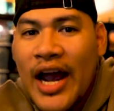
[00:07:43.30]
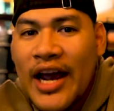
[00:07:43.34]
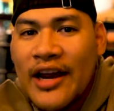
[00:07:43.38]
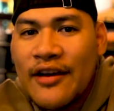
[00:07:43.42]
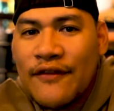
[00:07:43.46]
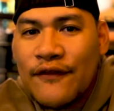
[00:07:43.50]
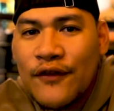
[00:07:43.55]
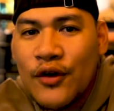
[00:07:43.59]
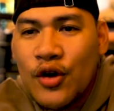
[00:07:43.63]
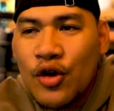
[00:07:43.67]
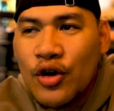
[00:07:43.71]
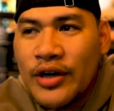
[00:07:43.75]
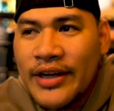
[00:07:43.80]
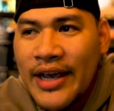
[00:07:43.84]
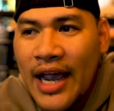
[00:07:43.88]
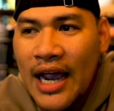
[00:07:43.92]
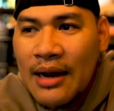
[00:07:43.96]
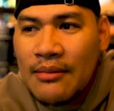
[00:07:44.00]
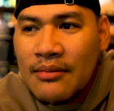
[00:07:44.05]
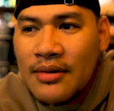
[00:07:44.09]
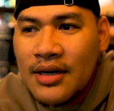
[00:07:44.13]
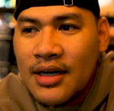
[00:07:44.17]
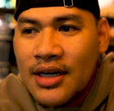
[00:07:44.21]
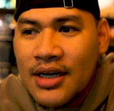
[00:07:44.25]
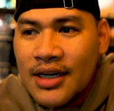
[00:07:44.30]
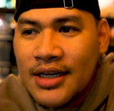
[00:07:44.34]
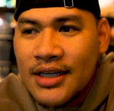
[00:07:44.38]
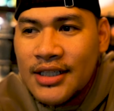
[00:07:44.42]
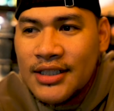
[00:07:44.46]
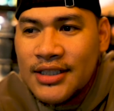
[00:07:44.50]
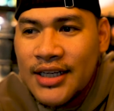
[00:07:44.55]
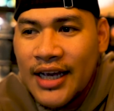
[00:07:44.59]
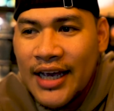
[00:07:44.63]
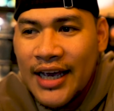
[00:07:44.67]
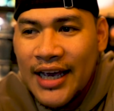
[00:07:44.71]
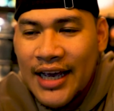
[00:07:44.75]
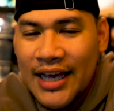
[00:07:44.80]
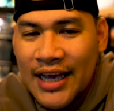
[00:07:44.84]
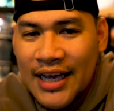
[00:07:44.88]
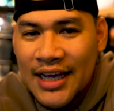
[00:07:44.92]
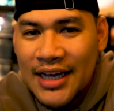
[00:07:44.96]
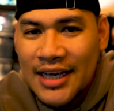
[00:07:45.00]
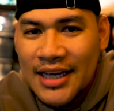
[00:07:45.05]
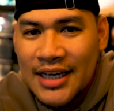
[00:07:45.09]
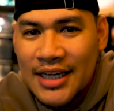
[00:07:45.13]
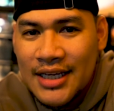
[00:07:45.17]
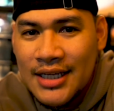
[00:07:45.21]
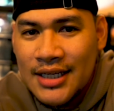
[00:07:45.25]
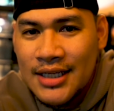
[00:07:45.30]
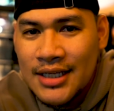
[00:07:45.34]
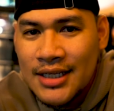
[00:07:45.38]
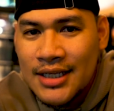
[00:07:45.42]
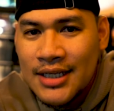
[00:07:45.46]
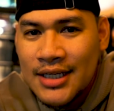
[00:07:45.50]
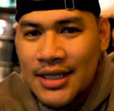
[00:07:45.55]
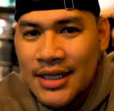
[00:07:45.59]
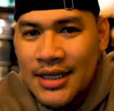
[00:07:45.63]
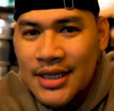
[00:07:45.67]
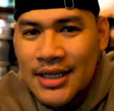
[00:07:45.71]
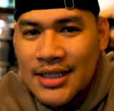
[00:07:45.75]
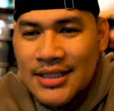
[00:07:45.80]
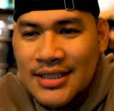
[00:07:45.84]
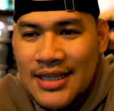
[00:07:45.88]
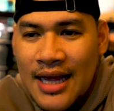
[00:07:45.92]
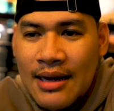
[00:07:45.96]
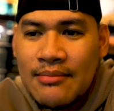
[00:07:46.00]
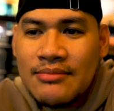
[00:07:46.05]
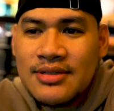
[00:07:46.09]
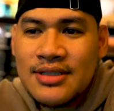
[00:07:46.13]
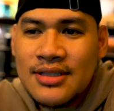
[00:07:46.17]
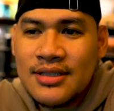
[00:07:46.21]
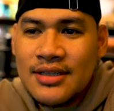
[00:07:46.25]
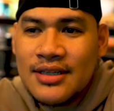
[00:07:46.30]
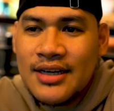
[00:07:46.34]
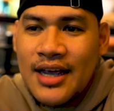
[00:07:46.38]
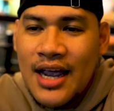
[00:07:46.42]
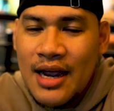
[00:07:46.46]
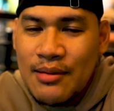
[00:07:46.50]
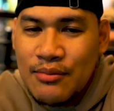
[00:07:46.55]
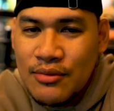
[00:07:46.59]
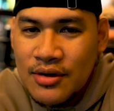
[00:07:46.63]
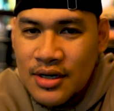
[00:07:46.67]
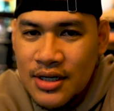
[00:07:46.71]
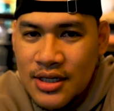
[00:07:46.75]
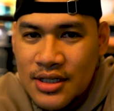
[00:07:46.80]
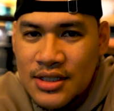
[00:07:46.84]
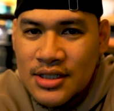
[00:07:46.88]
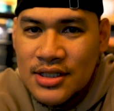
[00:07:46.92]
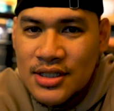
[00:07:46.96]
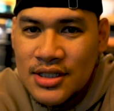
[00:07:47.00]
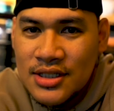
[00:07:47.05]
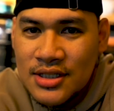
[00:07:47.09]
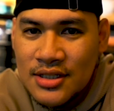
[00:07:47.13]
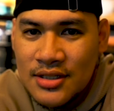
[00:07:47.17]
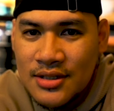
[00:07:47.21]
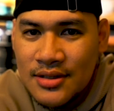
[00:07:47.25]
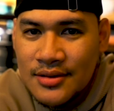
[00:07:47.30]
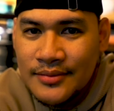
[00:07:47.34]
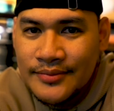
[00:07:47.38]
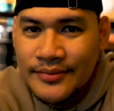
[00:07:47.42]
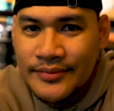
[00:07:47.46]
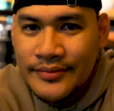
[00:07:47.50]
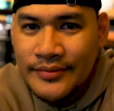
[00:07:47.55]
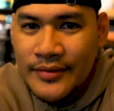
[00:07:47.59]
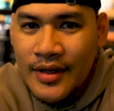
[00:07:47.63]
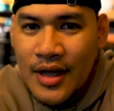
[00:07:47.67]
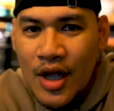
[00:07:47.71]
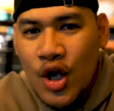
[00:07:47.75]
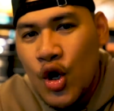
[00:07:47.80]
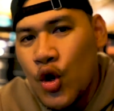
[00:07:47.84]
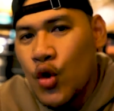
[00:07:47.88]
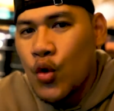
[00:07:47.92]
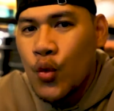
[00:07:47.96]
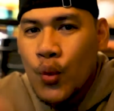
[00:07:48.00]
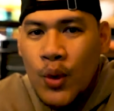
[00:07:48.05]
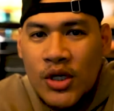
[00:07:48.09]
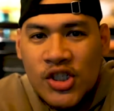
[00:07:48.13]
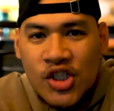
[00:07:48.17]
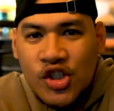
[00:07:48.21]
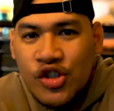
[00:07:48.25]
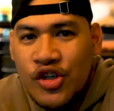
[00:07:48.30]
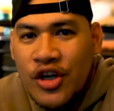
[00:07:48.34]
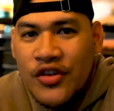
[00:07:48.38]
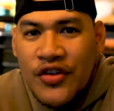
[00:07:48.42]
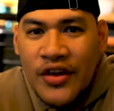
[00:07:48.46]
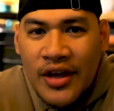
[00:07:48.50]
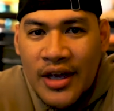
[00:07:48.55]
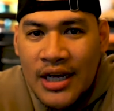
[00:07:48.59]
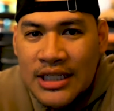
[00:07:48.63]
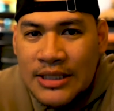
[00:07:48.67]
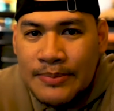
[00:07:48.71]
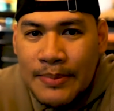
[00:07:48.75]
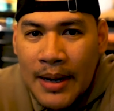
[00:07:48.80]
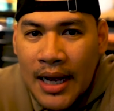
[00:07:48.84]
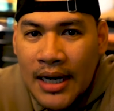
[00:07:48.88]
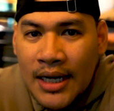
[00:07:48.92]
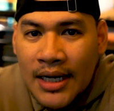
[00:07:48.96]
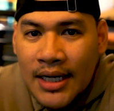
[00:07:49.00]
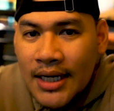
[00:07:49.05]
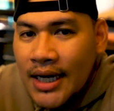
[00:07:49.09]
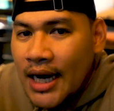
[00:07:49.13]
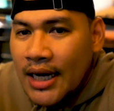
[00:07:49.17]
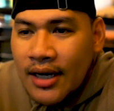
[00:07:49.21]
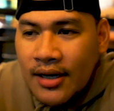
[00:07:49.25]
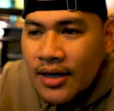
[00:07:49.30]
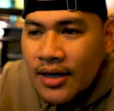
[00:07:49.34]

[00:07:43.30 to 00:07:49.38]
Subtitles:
iPhone camera and Samsung cameras. Which do you think is better? I